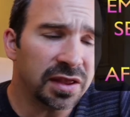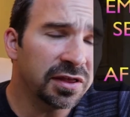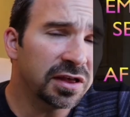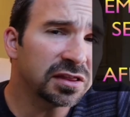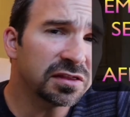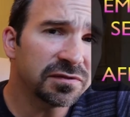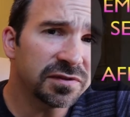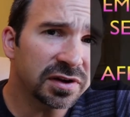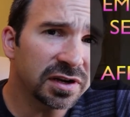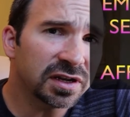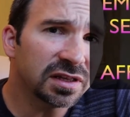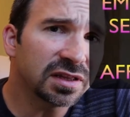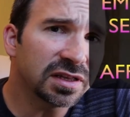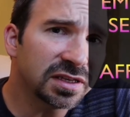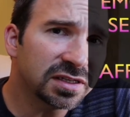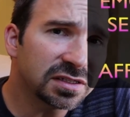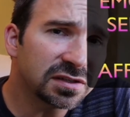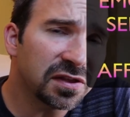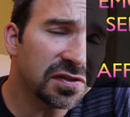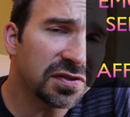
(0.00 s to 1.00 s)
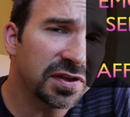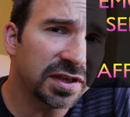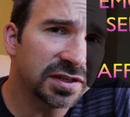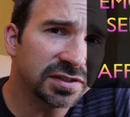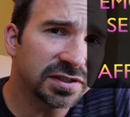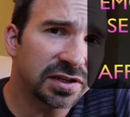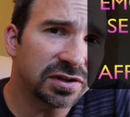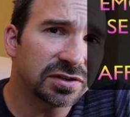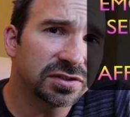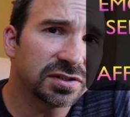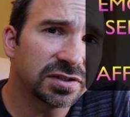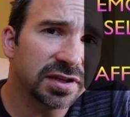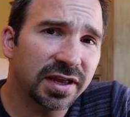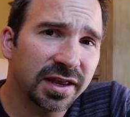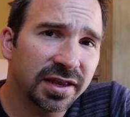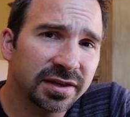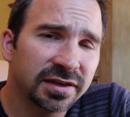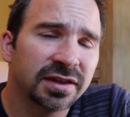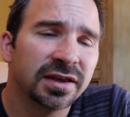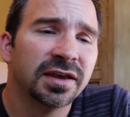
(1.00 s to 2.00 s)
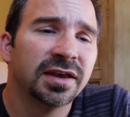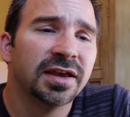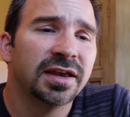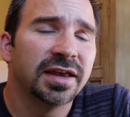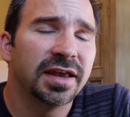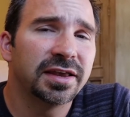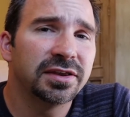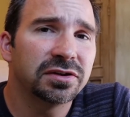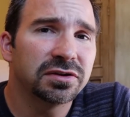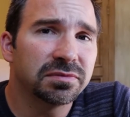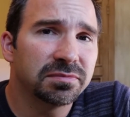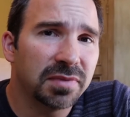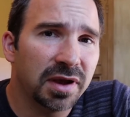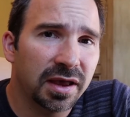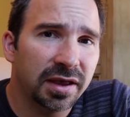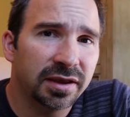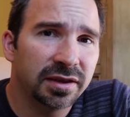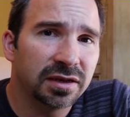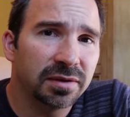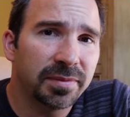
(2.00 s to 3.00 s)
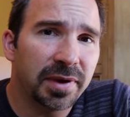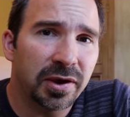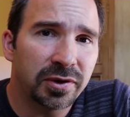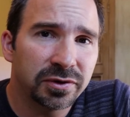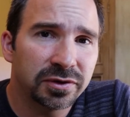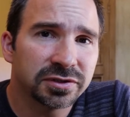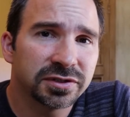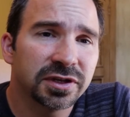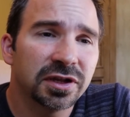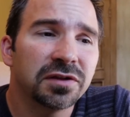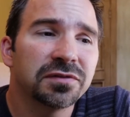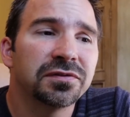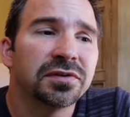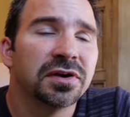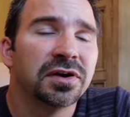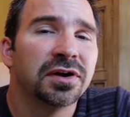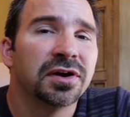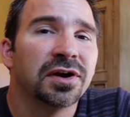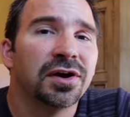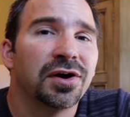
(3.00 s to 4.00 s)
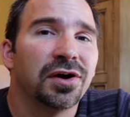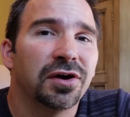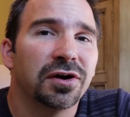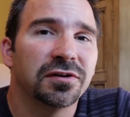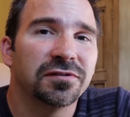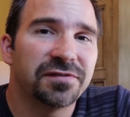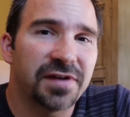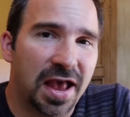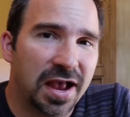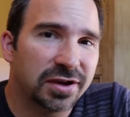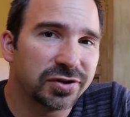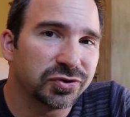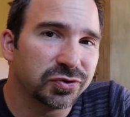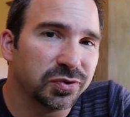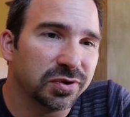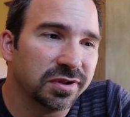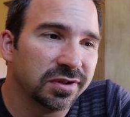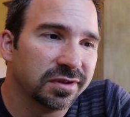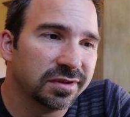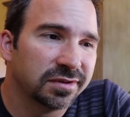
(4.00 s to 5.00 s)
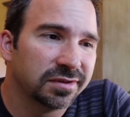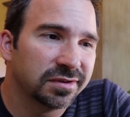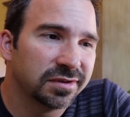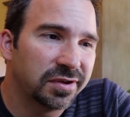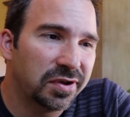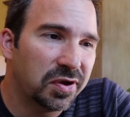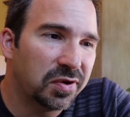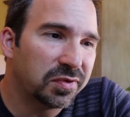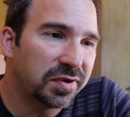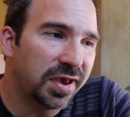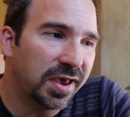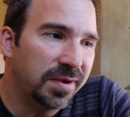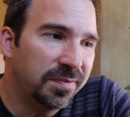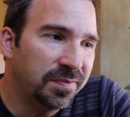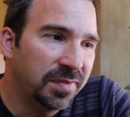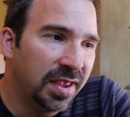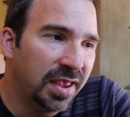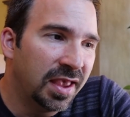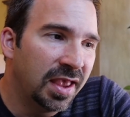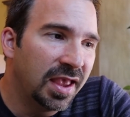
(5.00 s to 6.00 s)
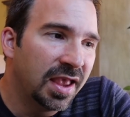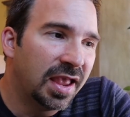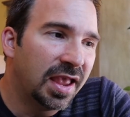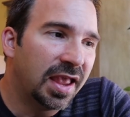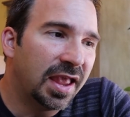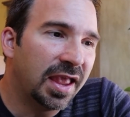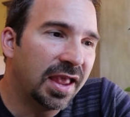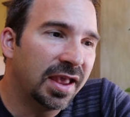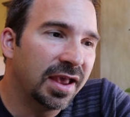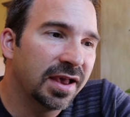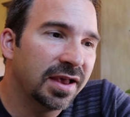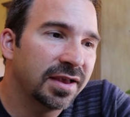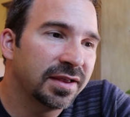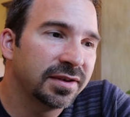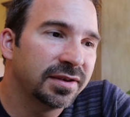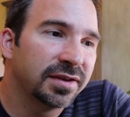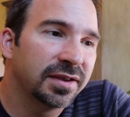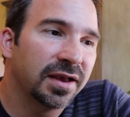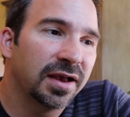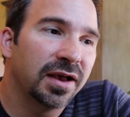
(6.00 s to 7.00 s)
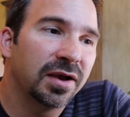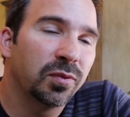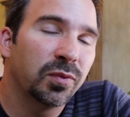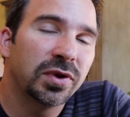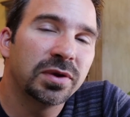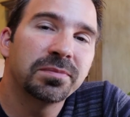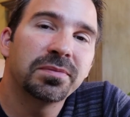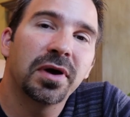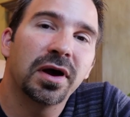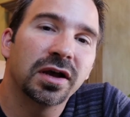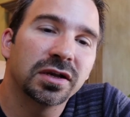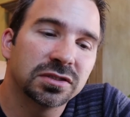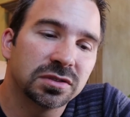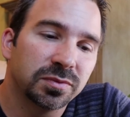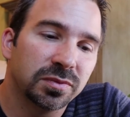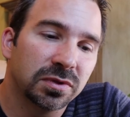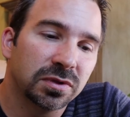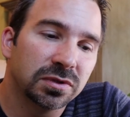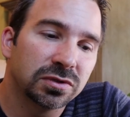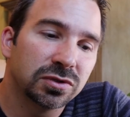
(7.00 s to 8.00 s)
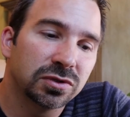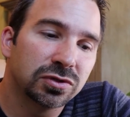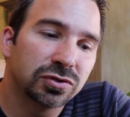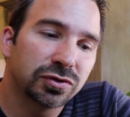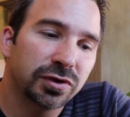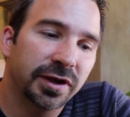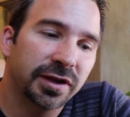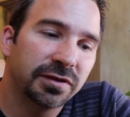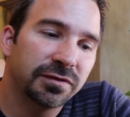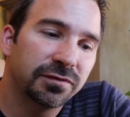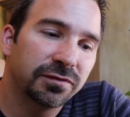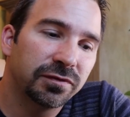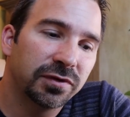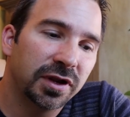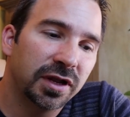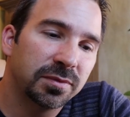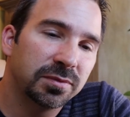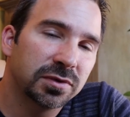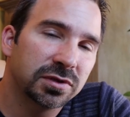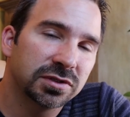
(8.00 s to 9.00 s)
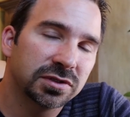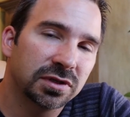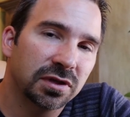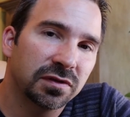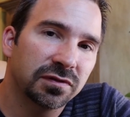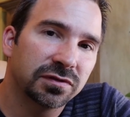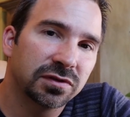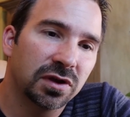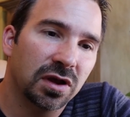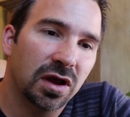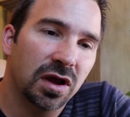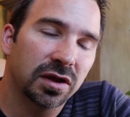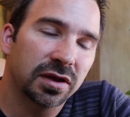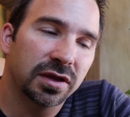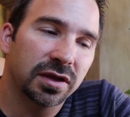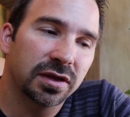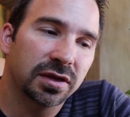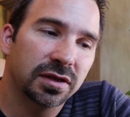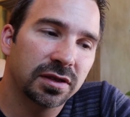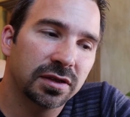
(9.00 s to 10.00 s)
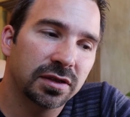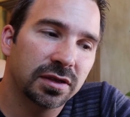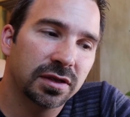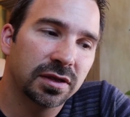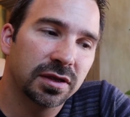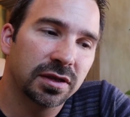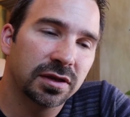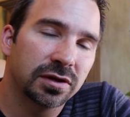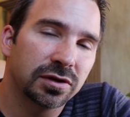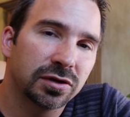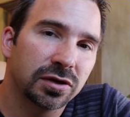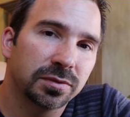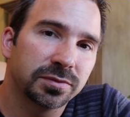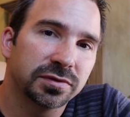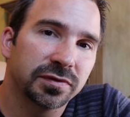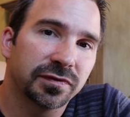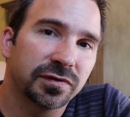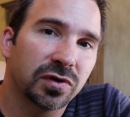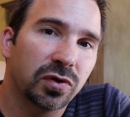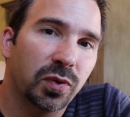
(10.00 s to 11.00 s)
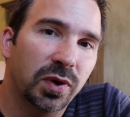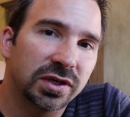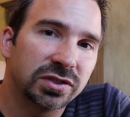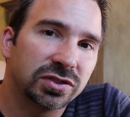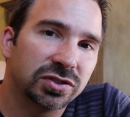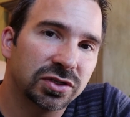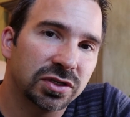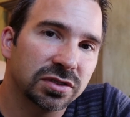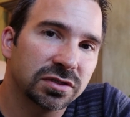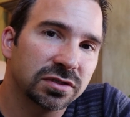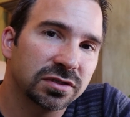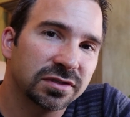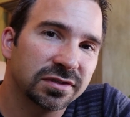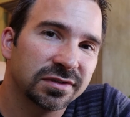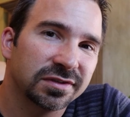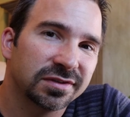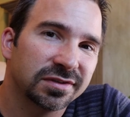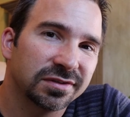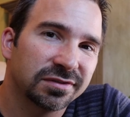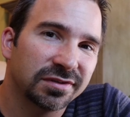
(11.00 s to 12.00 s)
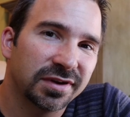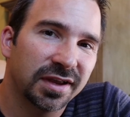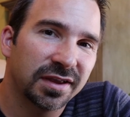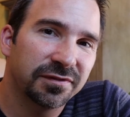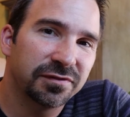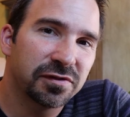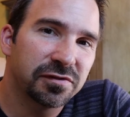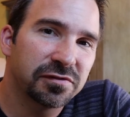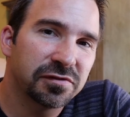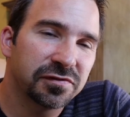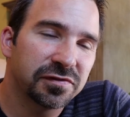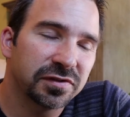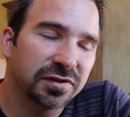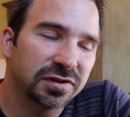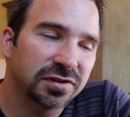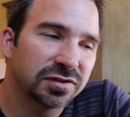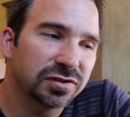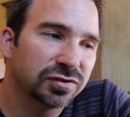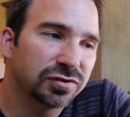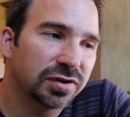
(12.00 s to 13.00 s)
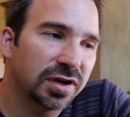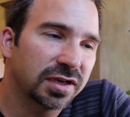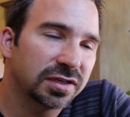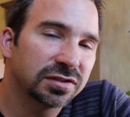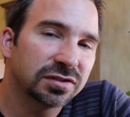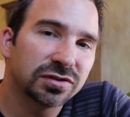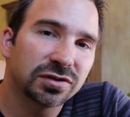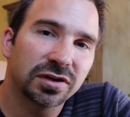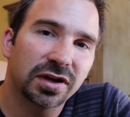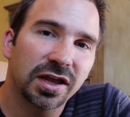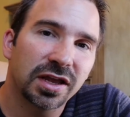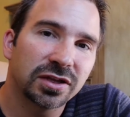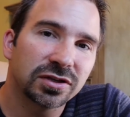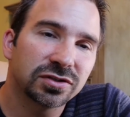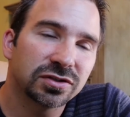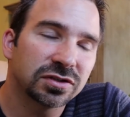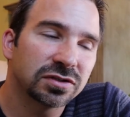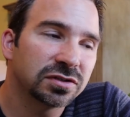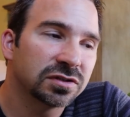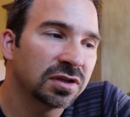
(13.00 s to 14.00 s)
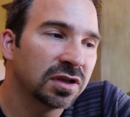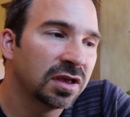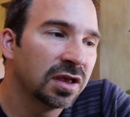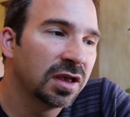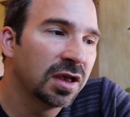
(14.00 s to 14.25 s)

At the very least, the things that you're saying in your mind about yourself are factual. Okay? and uh, when possible, to try and frame your self talk in terms of questions, right? If you're ever feeling stressed or anxious.